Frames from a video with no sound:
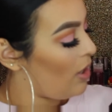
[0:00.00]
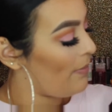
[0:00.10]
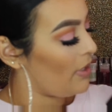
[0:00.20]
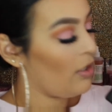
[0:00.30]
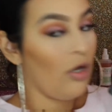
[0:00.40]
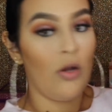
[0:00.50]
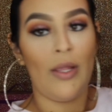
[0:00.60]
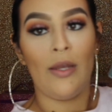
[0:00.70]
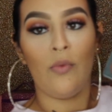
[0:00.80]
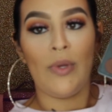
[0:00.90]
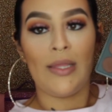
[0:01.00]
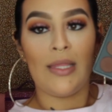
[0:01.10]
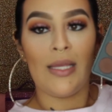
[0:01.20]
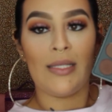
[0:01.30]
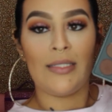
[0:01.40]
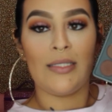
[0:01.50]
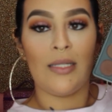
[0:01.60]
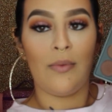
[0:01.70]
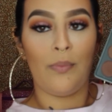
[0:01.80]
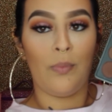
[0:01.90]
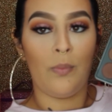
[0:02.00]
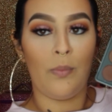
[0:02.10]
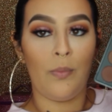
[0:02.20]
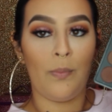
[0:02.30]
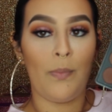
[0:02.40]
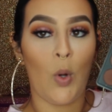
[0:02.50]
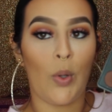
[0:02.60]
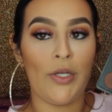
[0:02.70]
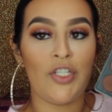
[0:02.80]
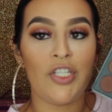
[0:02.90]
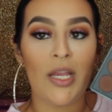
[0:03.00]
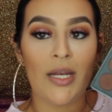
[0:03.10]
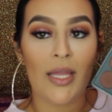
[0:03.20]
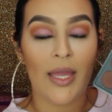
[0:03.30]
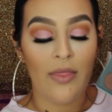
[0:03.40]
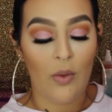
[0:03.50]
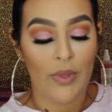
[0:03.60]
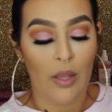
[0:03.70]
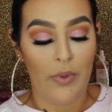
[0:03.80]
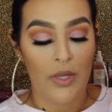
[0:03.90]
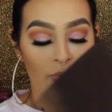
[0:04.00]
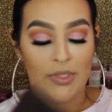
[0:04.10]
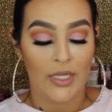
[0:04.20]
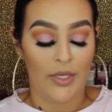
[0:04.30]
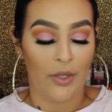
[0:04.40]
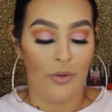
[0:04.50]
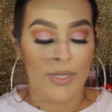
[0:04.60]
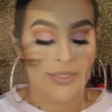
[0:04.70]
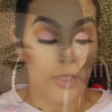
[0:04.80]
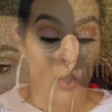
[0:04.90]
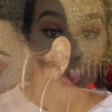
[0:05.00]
I'm gonna go in with this orange shade again, the one that we used in the crease, the